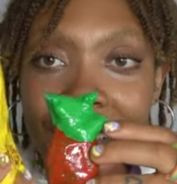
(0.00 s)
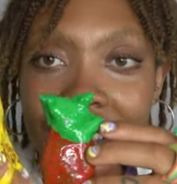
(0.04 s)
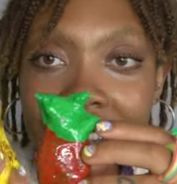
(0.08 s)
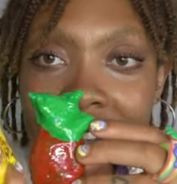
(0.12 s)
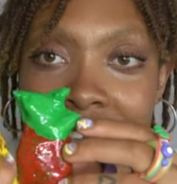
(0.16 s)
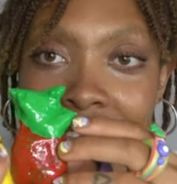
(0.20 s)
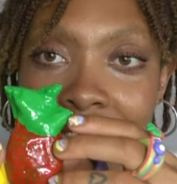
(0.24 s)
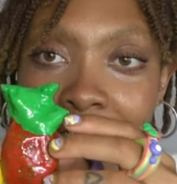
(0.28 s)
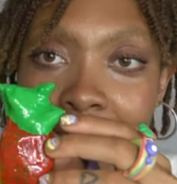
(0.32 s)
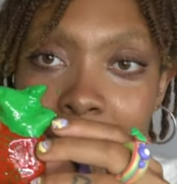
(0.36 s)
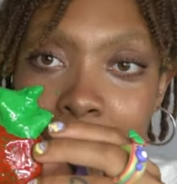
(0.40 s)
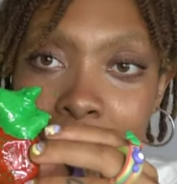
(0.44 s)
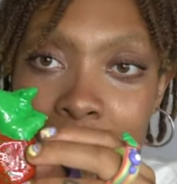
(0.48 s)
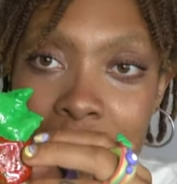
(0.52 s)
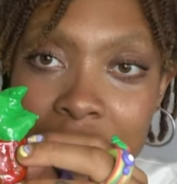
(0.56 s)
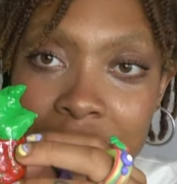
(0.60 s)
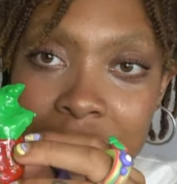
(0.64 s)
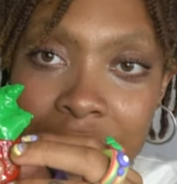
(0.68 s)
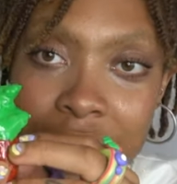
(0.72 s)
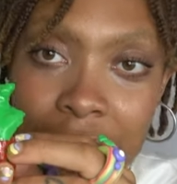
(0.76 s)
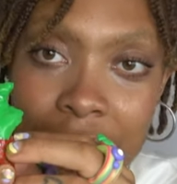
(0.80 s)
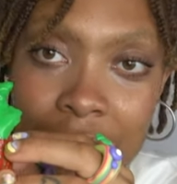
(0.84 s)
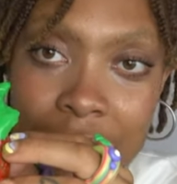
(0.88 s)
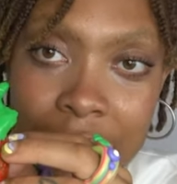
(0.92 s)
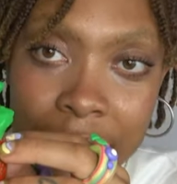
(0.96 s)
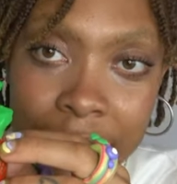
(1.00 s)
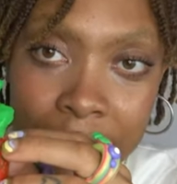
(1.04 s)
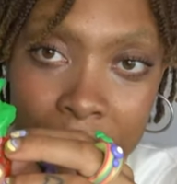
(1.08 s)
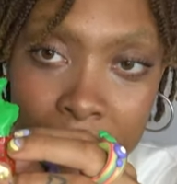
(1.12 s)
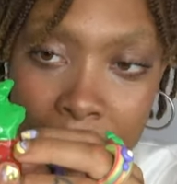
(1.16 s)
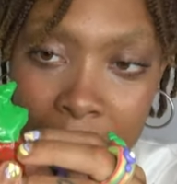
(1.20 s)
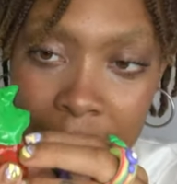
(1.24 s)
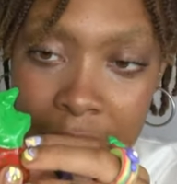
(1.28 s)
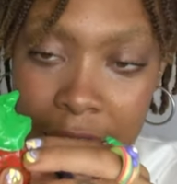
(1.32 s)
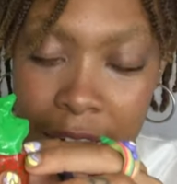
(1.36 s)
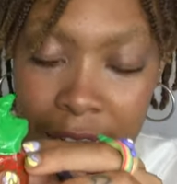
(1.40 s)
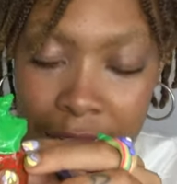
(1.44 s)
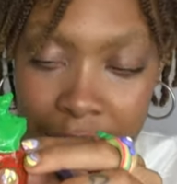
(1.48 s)
It's almost the size of a
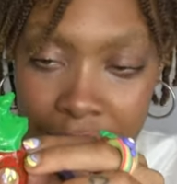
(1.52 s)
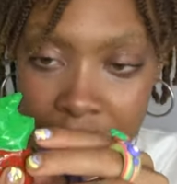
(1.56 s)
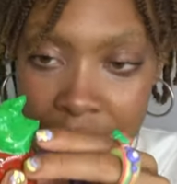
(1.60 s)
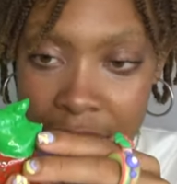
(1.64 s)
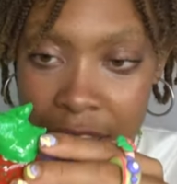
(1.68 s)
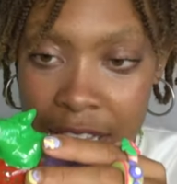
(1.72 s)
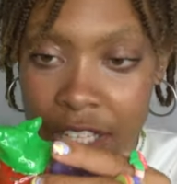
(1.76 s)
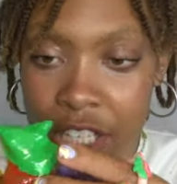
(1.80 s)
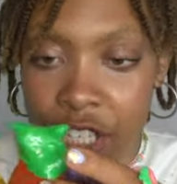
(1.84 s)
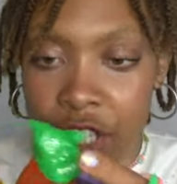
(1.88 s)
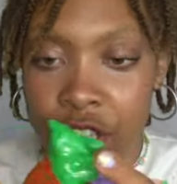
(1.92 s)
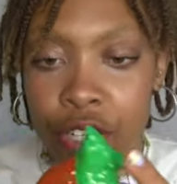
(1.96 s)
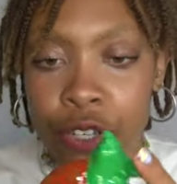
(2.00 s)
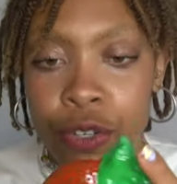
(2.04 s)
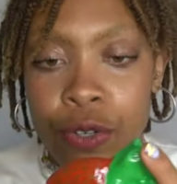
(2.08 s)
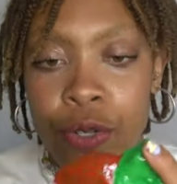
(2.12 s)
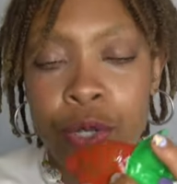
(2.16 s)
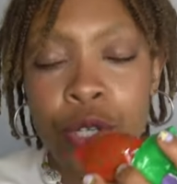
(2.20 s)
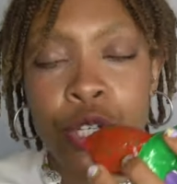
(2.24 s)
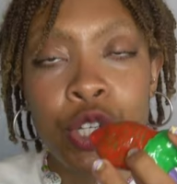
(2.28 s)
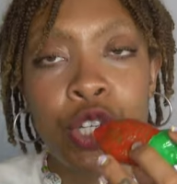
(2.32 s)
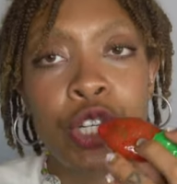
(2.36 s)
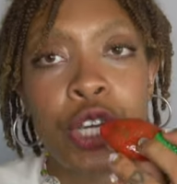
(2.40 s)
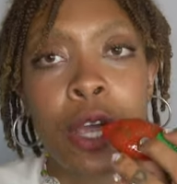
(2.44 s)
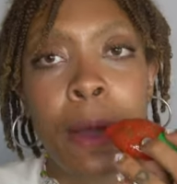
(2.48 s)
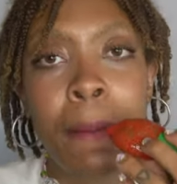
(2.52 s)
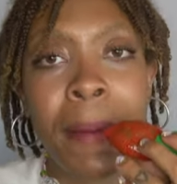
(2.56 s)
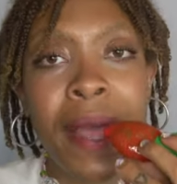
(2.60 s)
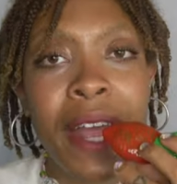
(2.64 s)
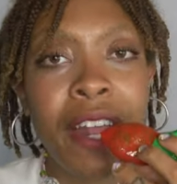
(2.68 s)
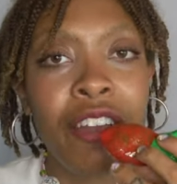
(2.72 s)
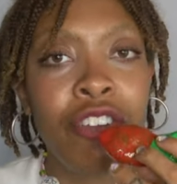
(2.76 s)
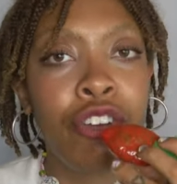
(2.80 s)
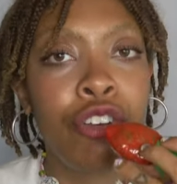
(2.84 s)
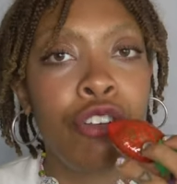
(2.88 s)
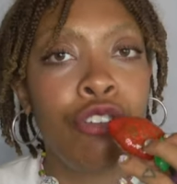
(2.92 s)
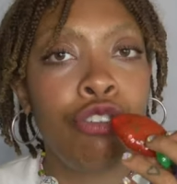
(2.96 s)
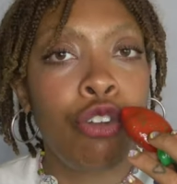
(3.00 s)
banana, so that's huge.
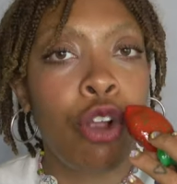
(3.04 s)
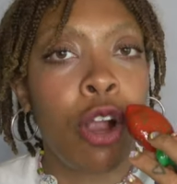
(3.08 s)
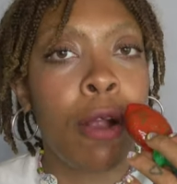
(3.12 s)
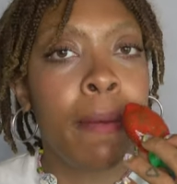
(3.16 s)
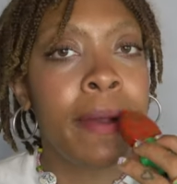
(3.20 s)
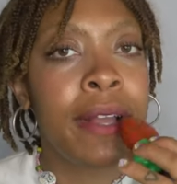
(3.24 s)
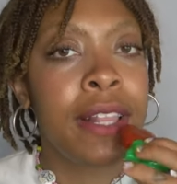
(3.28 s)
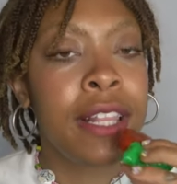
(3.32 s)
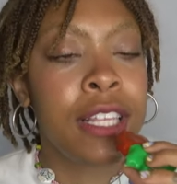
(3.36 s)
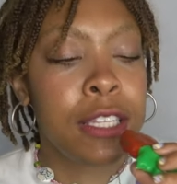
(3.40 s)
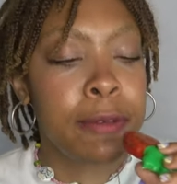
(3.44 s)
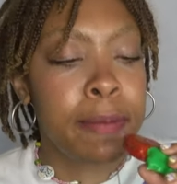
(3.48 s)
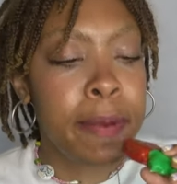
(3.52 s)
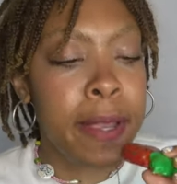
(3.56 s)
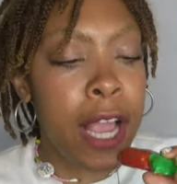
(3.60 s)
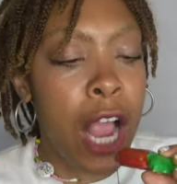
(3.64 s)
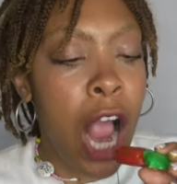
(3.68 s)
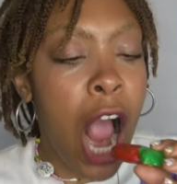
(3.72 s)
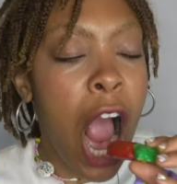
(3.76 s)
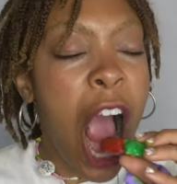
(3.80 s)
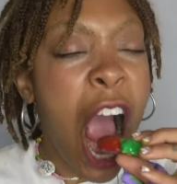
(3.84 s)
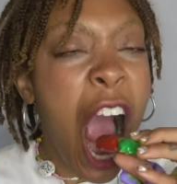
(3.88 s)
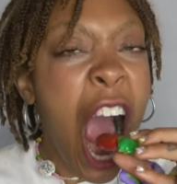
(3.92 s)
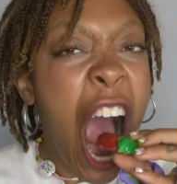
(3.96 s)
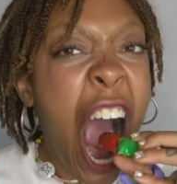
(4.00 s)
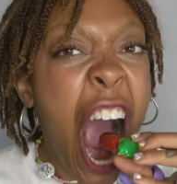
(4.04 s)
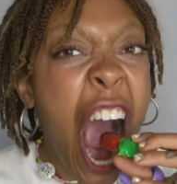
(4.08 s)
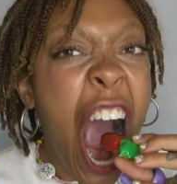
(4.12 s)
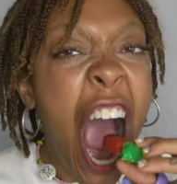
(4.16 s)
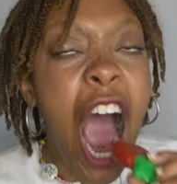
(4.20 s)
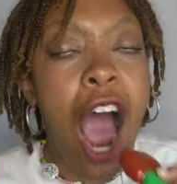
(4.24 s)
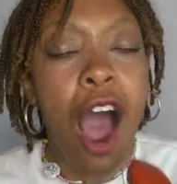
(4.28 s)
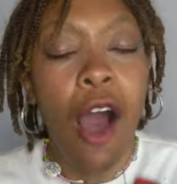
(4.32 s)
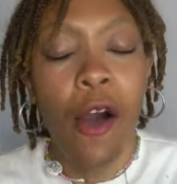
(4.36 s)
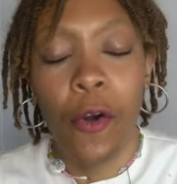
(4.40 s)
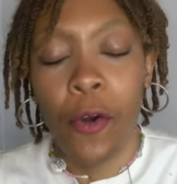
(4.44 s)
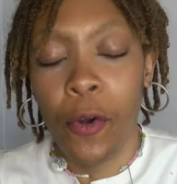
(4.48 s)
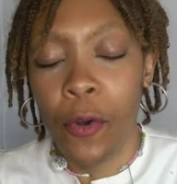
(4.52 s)
Imagine a strawberry this big.
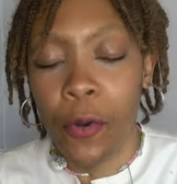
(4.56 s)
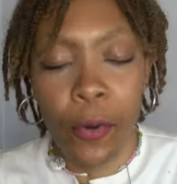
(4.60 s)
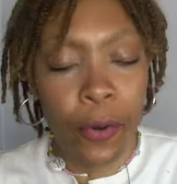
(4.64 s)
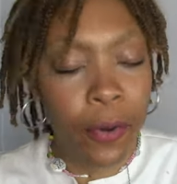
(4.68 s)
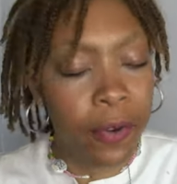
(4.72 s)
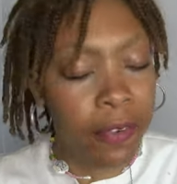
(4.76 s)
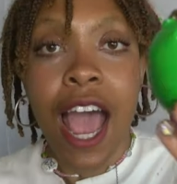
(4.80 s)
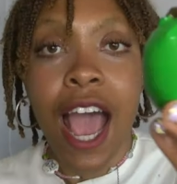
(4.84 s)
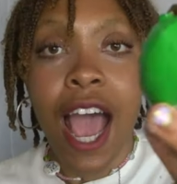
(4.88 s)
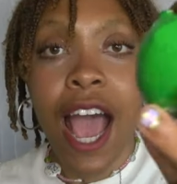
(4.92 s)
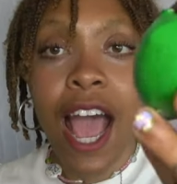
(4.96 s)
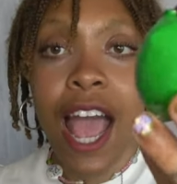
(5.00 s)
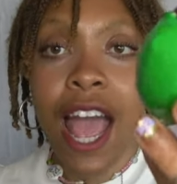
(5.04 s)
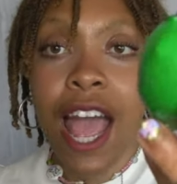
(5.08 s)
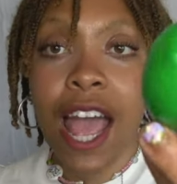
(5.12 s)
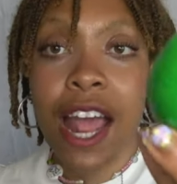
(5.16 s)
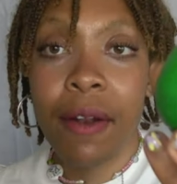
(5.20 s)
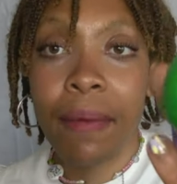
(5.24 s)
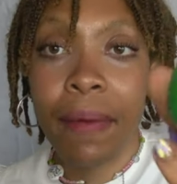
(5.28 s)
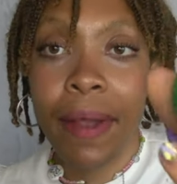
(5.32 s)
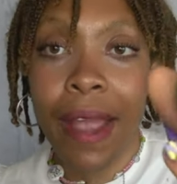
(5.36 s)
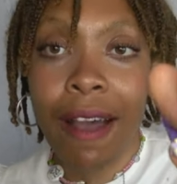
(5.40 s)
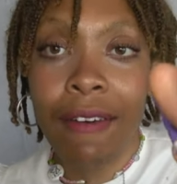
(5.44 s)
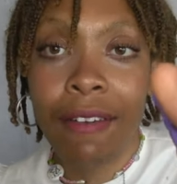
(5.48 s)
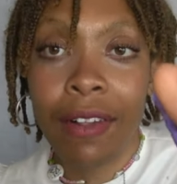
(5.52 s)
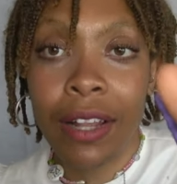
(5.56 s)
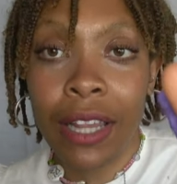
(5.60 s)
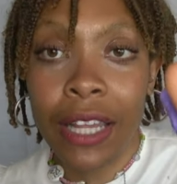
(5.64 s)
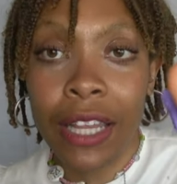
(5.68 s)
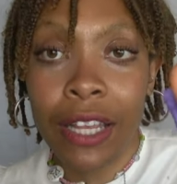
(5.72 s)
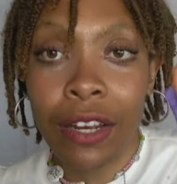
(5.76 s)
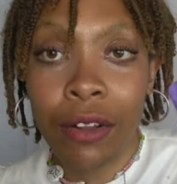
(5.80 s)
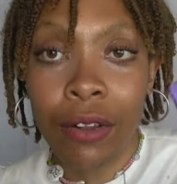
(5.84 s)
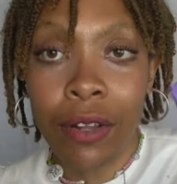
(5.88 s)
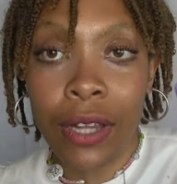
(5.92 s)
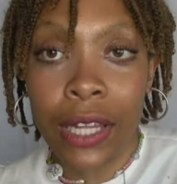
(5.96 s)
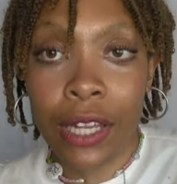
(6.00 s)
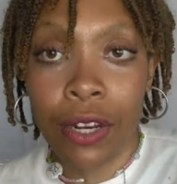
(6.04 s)
Ooh. And we have a
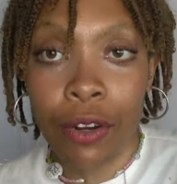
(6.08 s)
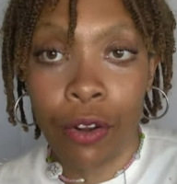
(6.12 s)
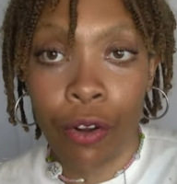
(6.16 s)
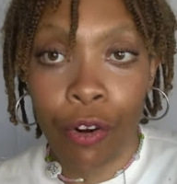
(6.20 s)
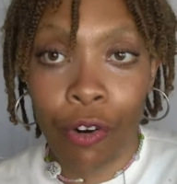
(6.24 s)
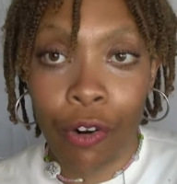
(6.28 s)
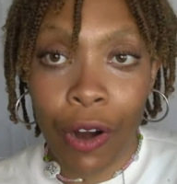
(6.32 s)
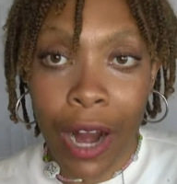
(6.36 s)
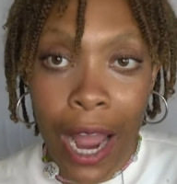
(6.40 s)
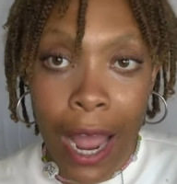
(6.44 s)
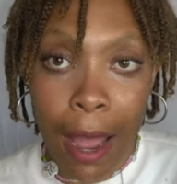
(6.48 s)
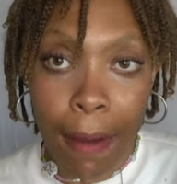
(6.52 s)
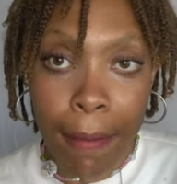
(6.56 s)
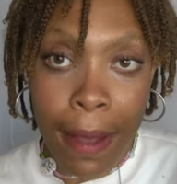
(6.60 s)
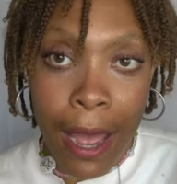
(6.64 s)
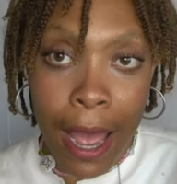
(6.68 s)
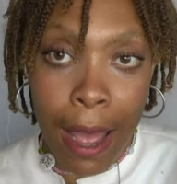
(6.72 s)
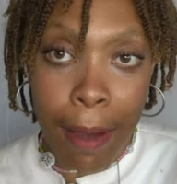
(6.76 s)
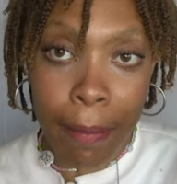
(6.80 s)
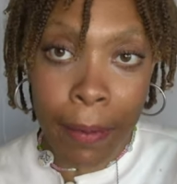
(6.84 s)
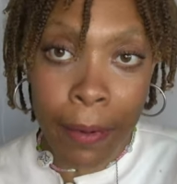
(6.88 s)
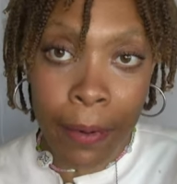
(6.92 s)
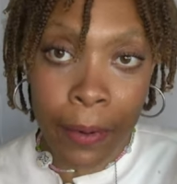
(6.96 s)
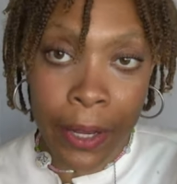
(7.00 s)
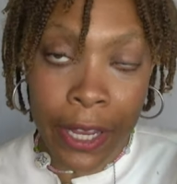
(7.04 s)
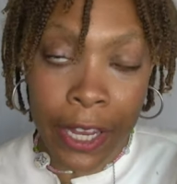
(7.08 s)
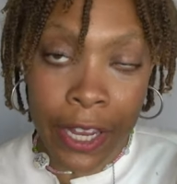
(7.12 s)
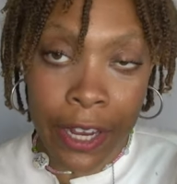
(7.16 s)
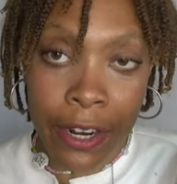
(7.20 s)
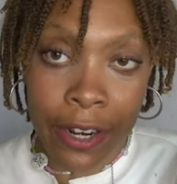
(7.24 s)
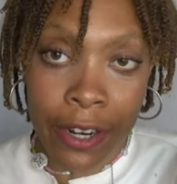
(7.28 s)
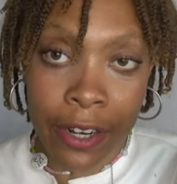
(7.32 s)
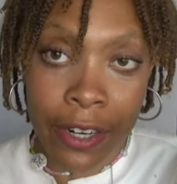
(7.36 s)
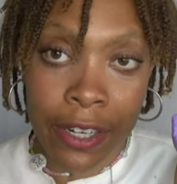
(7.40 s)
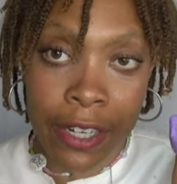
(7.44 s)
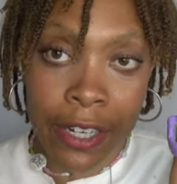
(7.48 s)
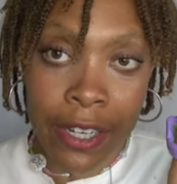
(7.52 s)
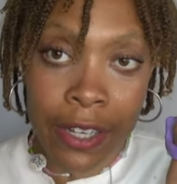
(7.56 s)
little, little crab apple
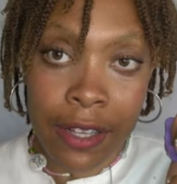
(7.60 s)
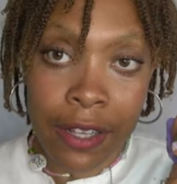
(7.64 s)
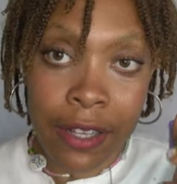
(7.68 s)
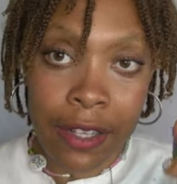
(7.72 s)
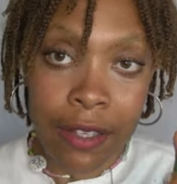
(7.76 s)
here.